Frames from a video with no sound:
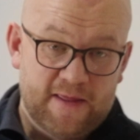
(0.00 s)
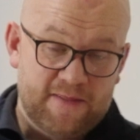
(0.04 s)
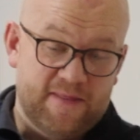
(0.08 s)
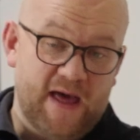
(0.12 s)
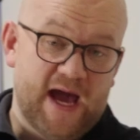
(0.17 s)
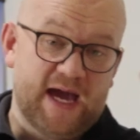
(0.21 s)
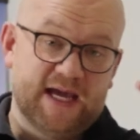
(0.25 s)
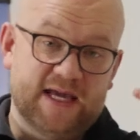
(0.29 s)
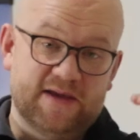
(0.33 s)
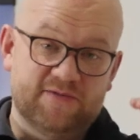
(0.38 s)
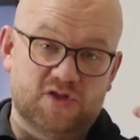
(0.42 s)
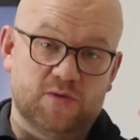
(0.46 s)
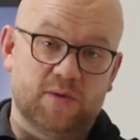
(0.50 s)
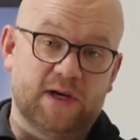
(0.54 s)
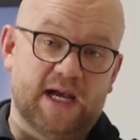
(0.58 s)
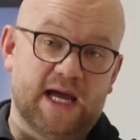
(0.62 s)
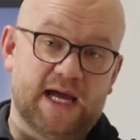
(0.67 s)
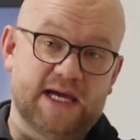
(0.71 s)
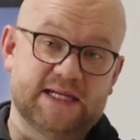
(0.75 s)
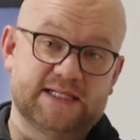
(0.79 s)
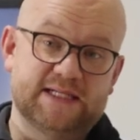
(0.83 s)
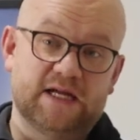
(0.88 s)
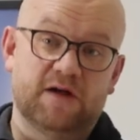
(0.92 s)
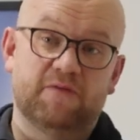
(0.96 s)
That gives you an
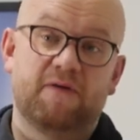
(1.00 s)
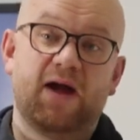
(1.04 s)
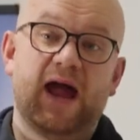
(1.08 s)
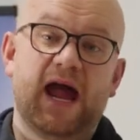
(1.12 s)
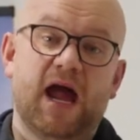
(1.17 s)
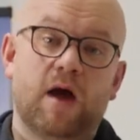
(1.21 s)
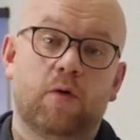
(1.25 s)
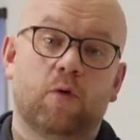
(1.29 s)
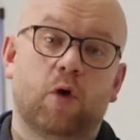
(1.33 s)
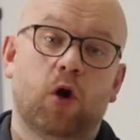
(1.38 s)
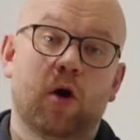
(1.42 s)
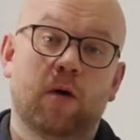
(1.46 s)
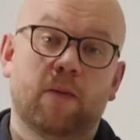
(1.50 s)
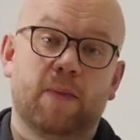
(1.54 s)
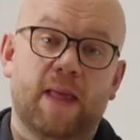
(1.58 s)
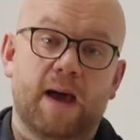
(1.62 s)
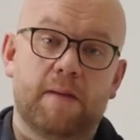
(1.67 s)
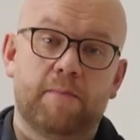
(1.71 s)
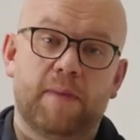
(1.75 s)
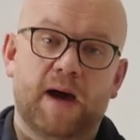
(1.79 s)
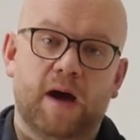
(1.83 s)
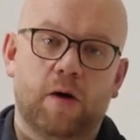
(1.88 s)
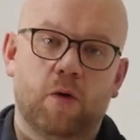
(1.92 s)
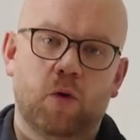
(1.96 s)
idea of how long
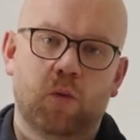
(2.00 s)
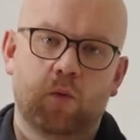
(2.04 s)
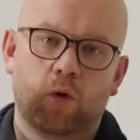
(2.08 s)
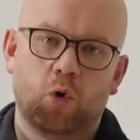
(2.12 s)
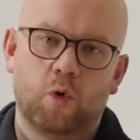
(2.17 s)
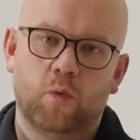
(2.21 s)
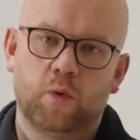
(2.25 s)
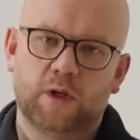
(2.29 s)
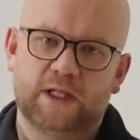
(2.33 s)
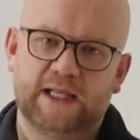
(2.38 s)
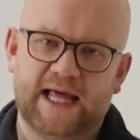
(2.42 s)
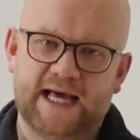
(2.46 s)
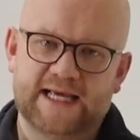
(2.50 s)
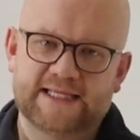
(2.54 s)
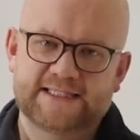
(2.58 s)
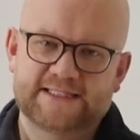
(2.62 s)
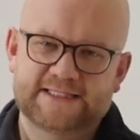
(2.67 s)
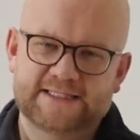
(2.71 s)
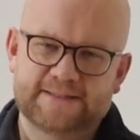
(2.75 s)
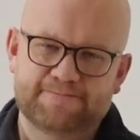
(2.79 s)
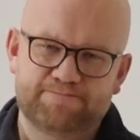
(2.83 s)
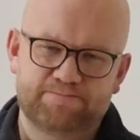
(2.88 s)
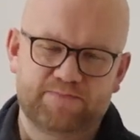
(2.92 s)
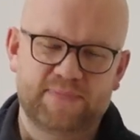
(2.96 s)
that Powerwall will
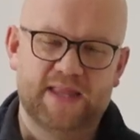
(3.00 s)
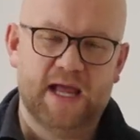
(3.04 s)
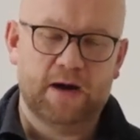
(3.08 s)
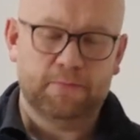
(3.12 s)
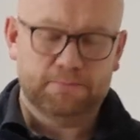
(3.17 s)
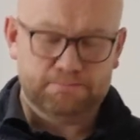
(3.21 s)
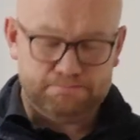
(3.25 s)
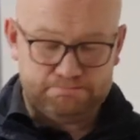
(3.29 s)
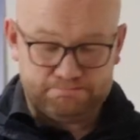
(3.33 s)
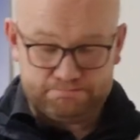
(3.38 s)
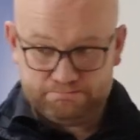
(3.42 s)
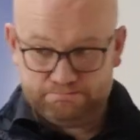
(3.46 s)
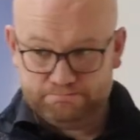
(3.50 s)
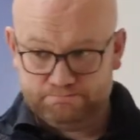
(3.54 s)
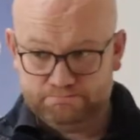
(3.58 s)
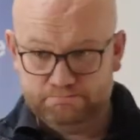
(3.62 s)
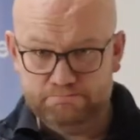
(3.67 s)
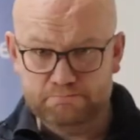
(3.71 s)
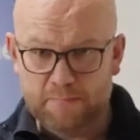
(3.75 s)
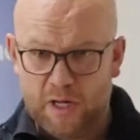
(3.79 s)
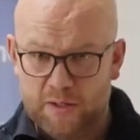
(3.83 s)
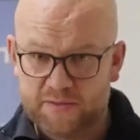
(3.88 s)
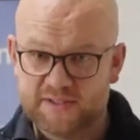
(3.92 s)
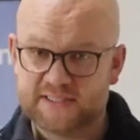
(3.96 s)
last. Now,
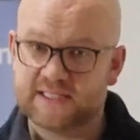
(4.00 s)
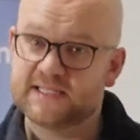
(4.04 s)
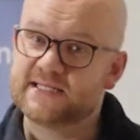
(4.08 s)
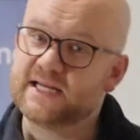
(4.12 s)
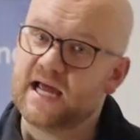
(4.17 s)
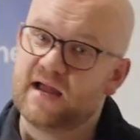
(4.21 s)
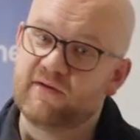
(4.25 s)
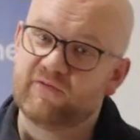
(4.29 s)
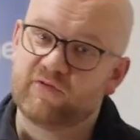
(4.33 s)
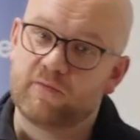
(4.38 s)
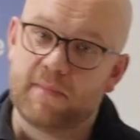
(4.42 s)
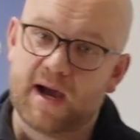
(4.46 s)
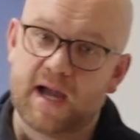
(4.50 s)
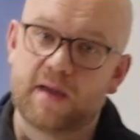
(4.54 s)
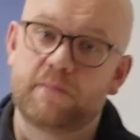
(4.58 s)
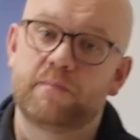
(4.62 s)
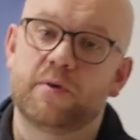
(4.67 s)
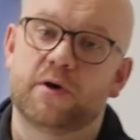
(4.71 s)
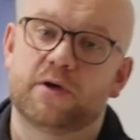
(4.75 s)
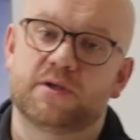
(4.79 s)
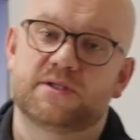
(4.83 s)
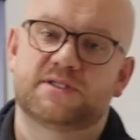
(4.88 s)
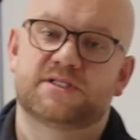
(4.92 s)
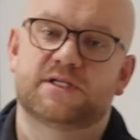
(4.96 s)
most of the time, from my
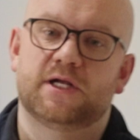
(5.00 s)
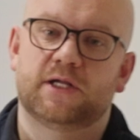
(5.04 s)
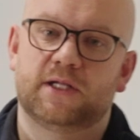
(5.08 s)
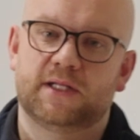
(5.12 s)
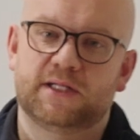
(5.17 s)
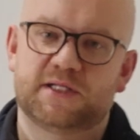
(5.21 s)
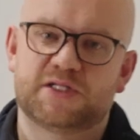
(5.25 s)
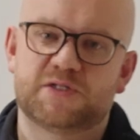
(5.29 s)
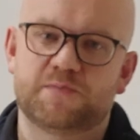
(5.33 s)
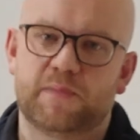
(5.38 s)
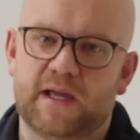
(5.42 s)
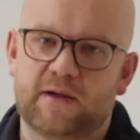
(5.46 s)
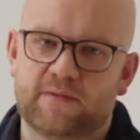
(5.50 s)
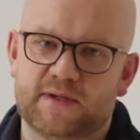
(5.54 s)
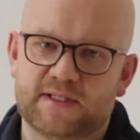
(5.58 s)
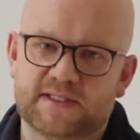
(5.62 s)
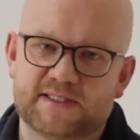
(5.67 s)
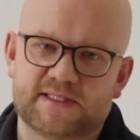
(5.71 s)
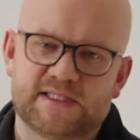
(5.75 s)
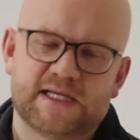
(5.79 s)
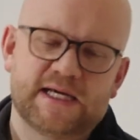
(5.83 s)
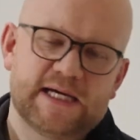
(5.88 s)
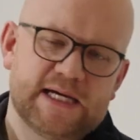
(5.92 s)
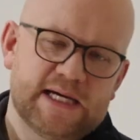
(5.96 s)
personal
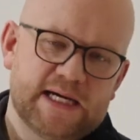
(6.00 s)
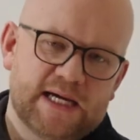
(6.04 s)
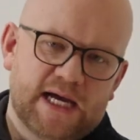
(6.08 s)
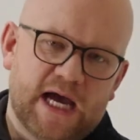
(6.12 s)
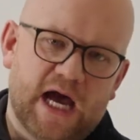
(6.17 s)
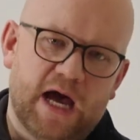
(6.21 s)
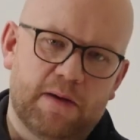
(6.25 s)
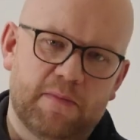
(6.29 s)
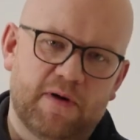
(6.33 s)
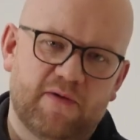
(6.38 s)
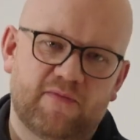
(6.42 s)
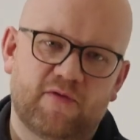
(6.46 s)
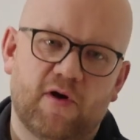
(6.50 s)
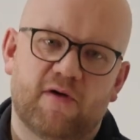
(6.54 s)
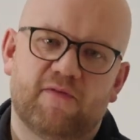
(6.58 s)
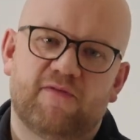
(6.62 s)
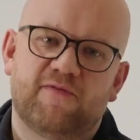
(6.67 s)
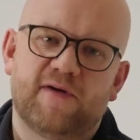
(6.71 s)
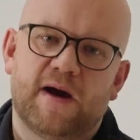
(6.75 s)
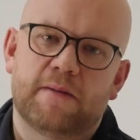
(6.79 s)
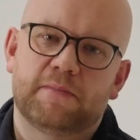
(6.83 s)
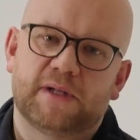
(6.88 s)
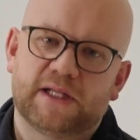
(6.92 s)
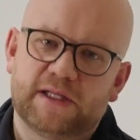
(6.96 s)
experience, I've got a
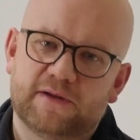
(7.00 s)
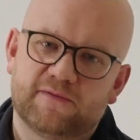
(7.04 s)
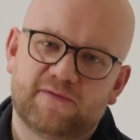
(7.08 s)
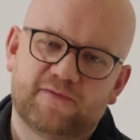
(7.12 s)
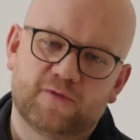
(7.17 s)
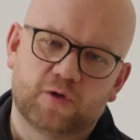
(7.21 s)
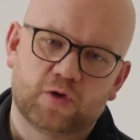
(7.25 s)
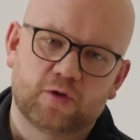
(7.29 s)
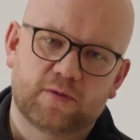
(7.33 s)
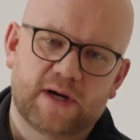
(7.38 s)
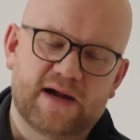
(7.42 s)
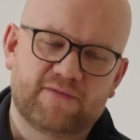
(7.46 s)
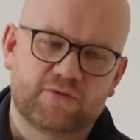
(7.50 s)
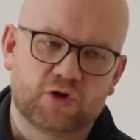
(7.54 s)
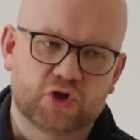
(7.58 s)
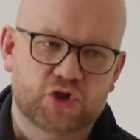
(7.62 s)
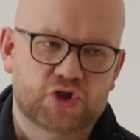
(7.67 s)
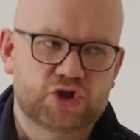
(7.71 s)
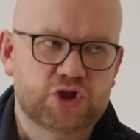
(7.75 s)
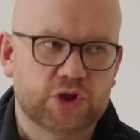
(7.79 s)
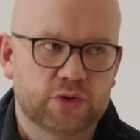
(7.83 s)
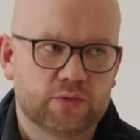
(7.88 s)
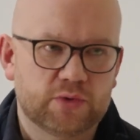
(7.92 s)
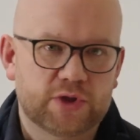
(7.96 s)
family of 4, I've
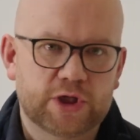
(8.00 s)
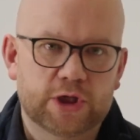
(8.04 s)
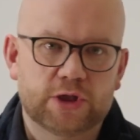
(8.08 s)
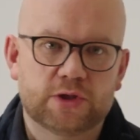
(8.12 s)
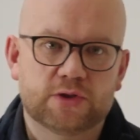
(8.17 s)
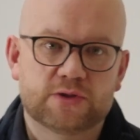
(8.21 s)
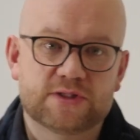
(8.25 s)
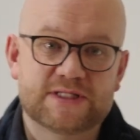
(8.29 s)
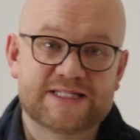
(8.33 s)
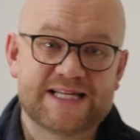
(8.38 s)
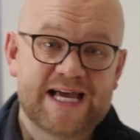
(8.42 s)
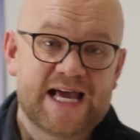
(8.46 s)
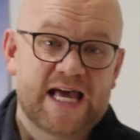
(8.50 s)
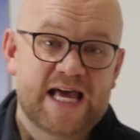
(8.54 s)
got 2 girls,